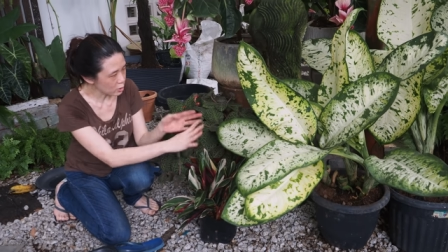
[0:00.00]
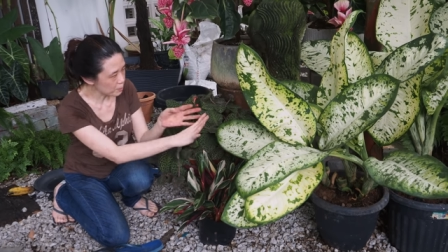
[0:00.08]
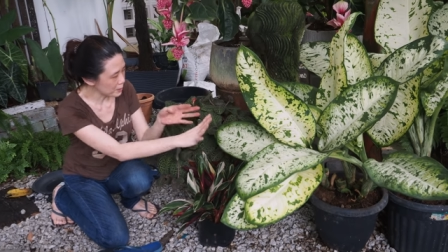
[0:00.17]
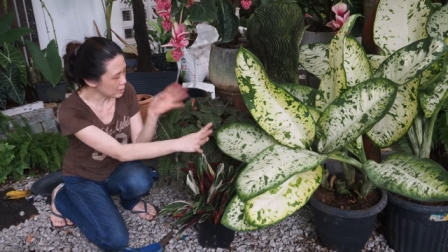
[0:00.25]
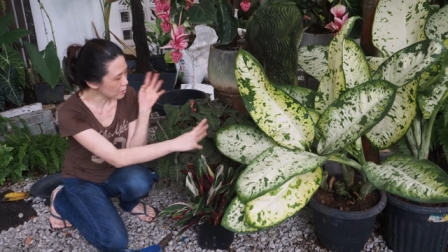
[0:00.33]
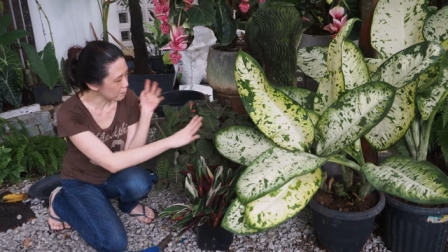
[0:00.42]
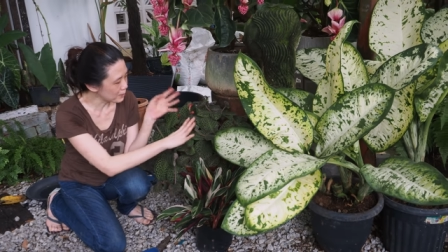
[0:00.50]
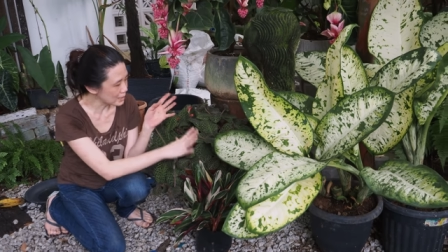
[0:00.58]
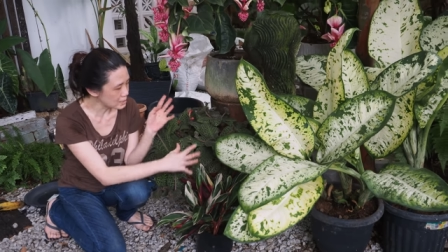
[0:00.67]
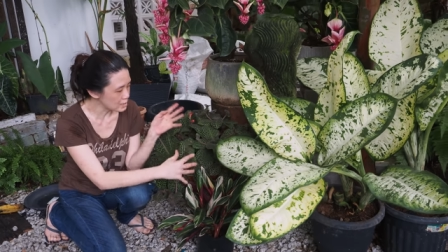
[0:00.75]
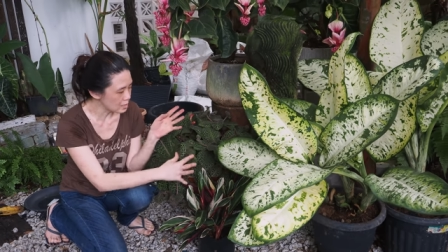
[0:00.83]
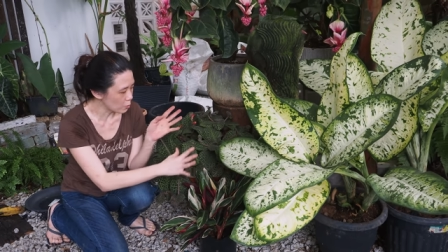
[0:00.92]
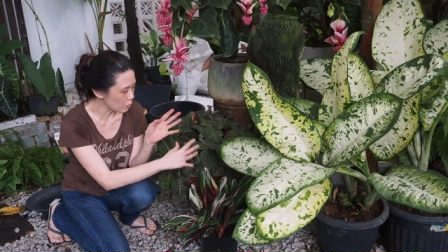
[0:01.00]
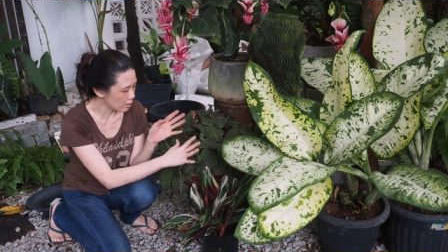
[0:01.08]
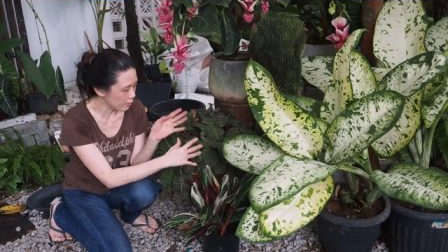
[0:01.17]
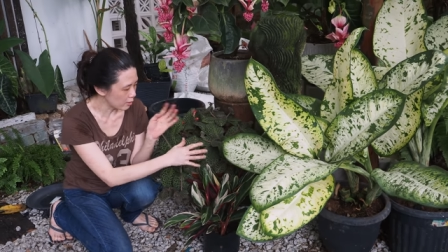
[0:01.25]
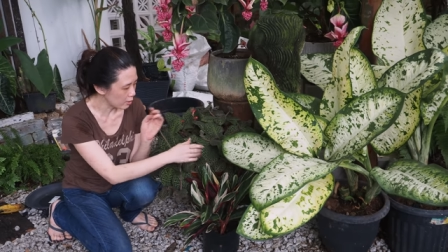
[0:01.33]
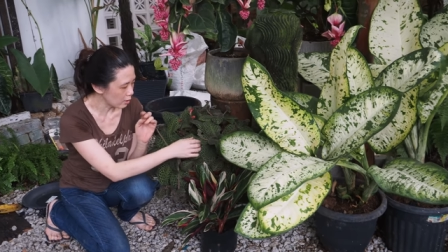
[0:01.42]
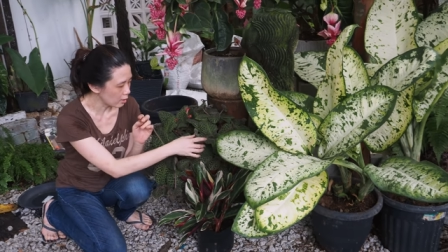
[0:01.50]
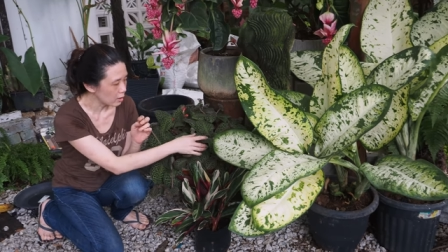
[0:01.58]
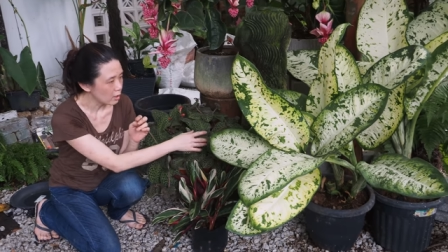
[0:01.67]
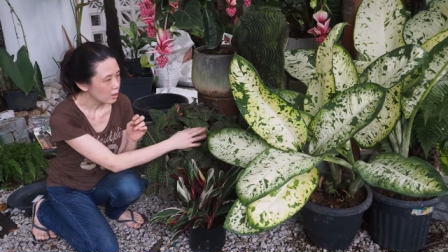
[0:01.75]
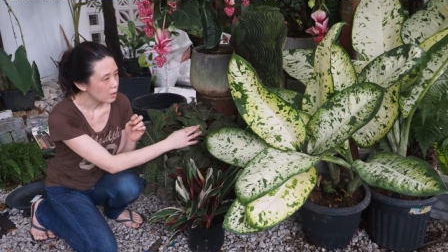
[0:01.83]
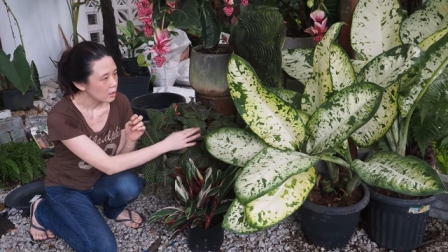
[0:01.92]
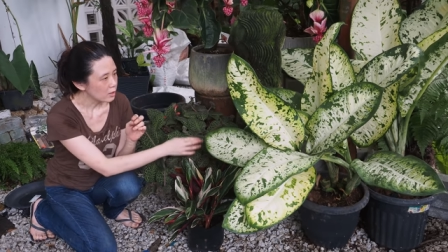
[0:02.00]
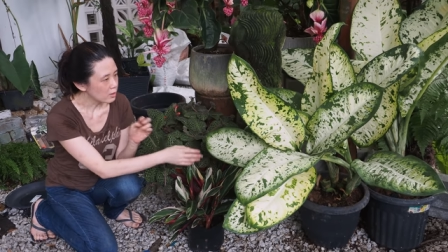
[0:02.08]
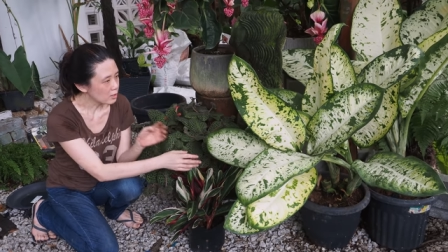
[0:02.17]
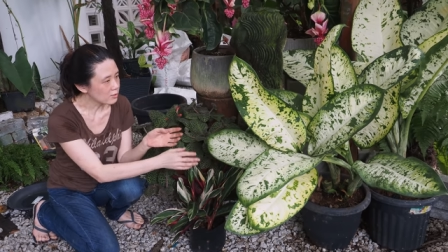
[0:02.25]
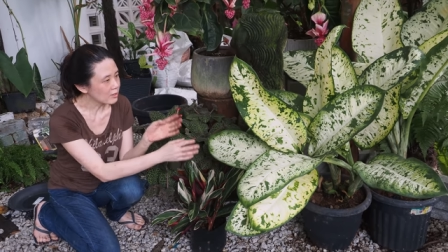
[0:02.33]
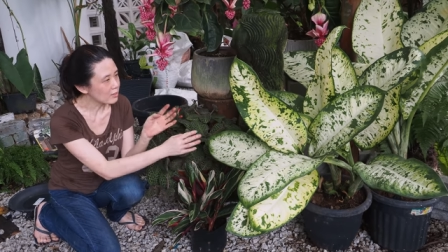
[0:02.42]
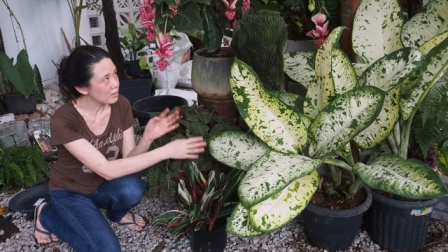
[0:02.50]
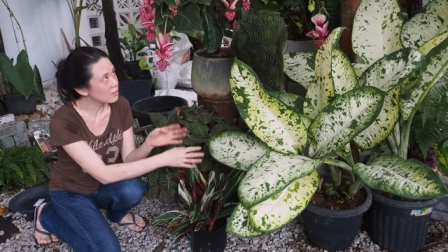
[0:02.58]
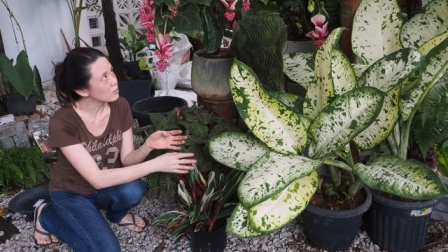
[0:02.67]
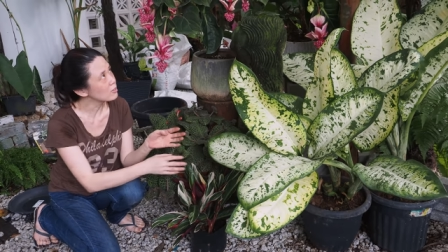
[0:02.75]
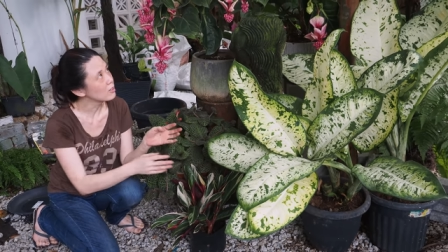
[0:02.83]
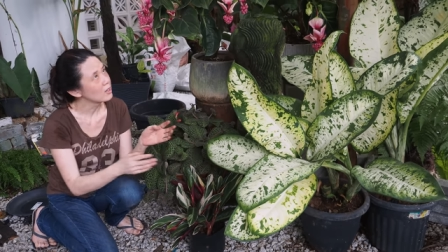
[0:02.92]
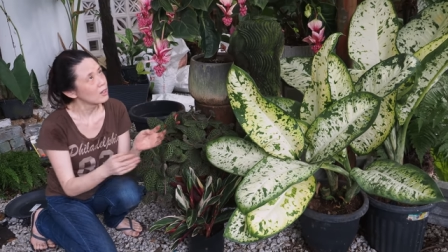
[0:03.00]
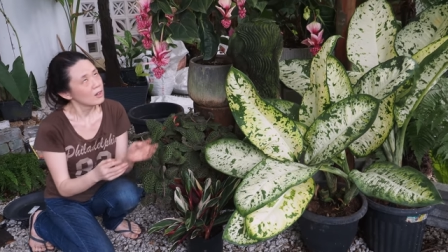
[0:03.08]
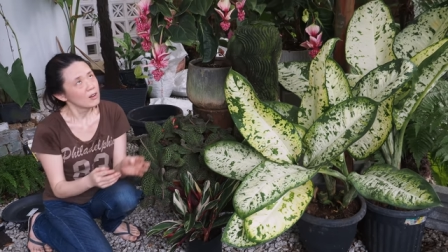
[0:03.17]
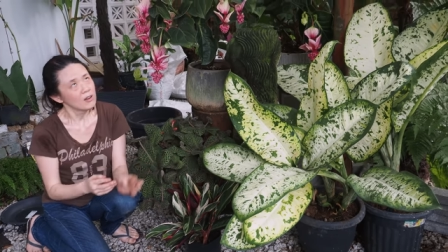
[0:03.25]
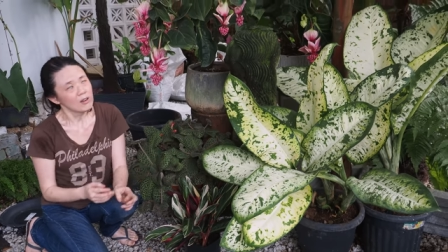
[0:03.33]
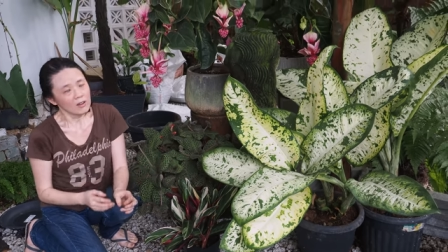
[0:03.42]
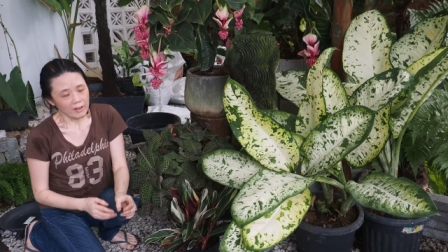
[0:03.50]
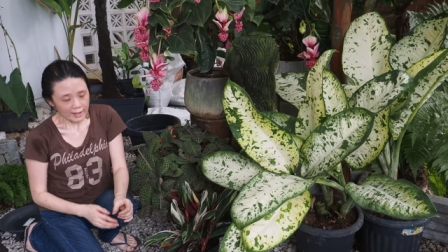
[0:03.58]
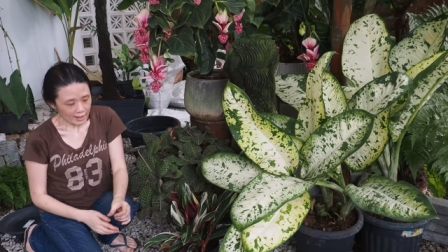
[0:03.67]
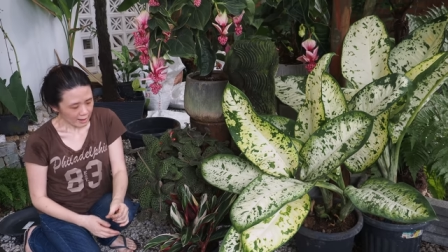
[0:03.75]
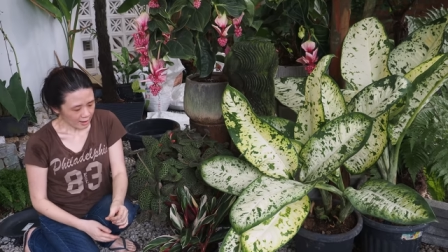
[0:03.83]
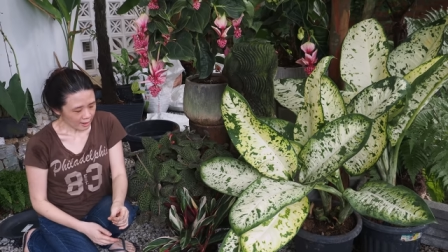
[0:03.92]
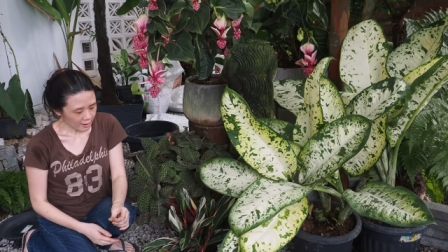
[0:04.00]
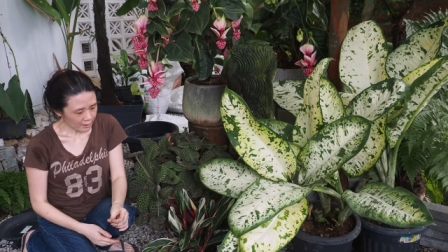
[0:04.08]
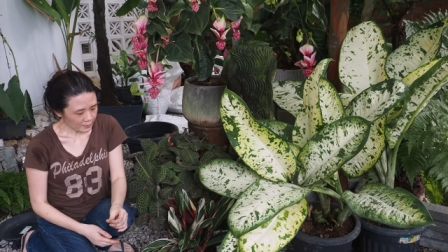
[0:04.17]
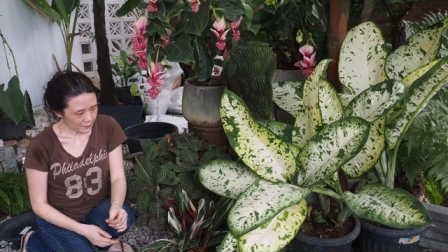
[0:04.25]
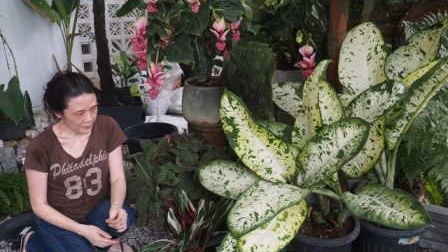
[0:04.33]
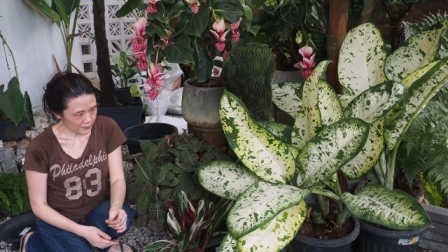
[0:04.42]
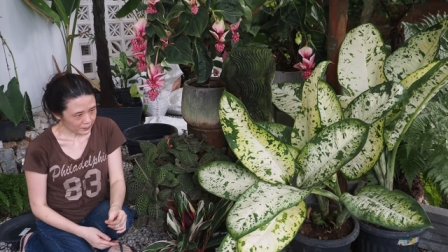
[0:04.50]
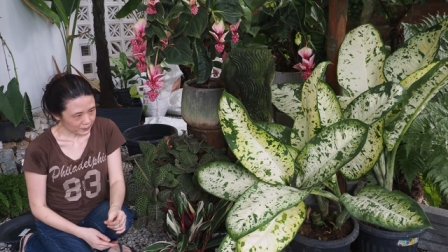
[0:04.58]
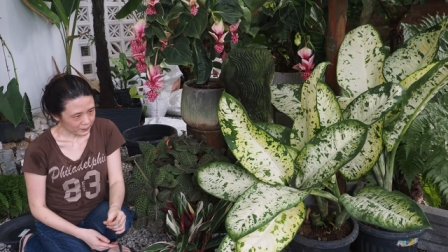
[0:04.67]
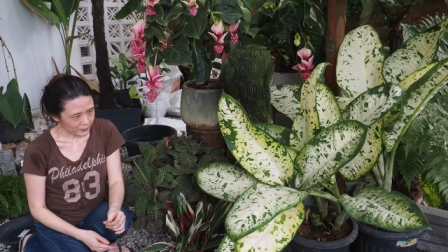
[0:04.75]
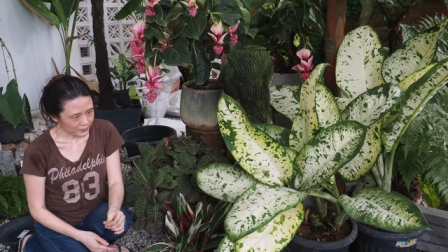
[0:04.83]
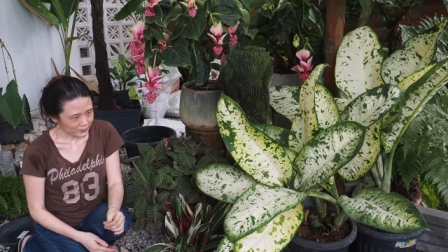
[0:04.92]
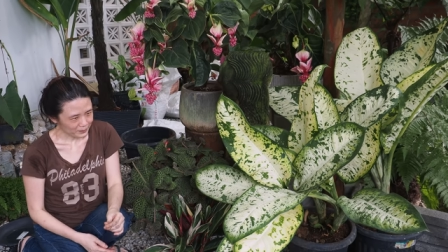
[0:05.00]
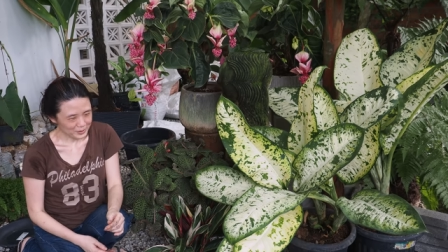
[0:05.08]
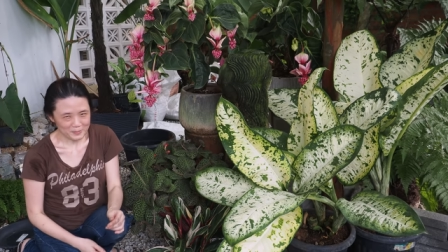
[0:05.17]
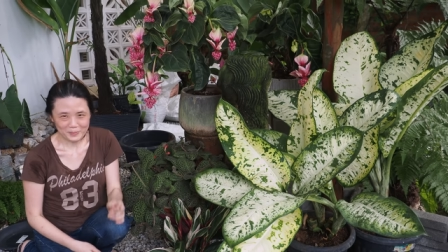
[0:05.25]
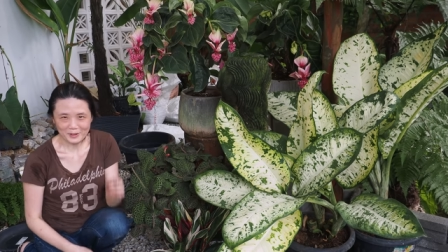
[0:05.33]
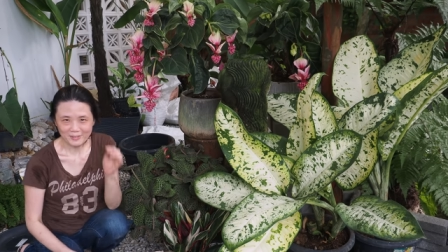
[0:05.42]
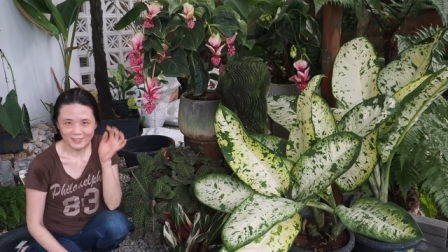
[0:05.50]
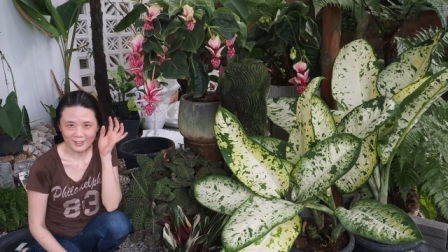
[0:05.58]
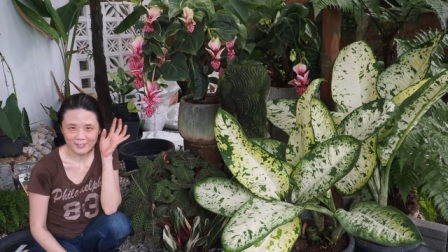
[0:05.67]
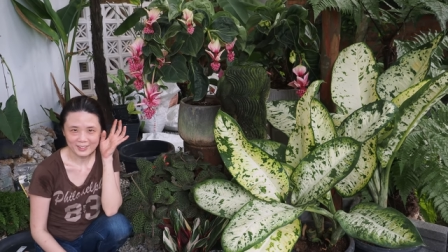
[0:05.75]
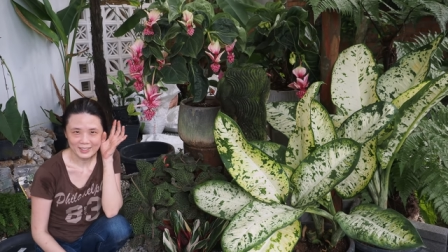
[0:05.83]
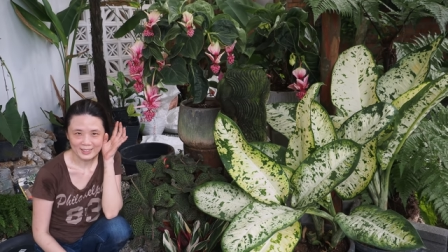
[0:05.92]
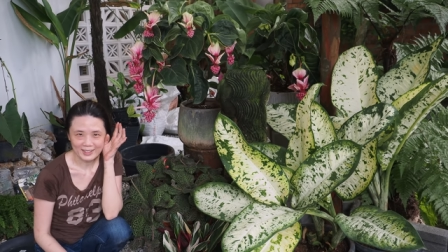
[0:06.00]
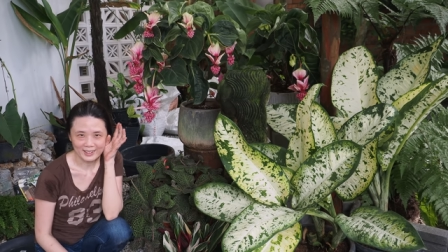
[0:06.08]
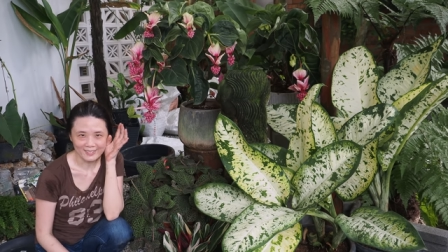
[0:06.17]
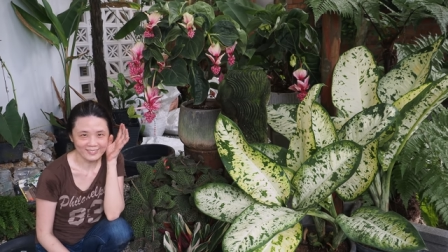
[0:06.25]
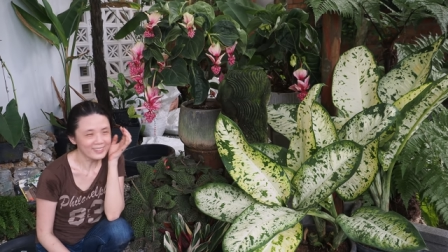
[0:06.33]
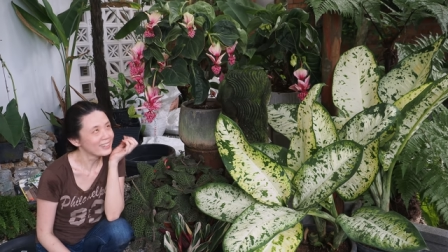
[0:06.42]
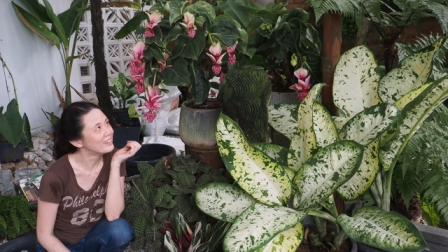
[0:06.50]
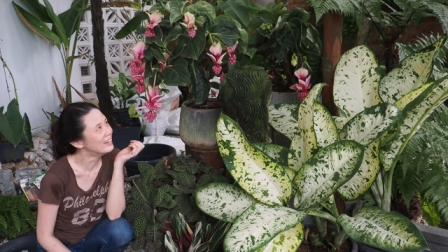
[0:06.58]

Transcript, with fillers: It could be competing with uh, this and this. Um, the birds are really loud.